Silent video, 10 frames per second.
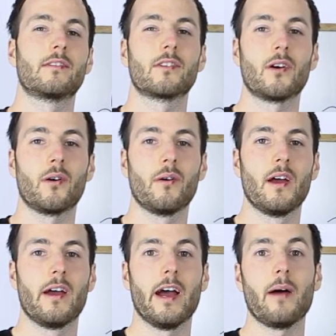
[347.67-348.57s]

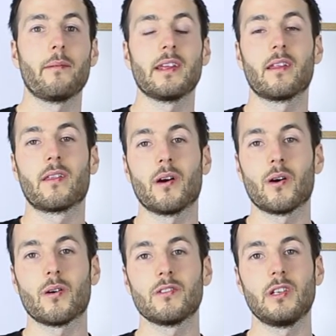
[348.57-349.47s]
So how many of
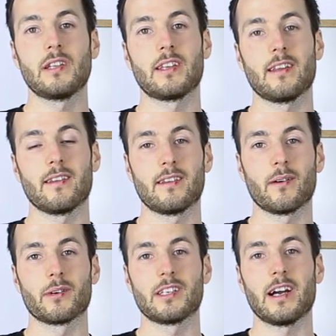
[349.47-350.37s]
those do you need
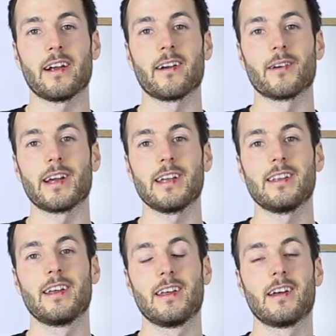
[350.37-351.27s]
to retire, right?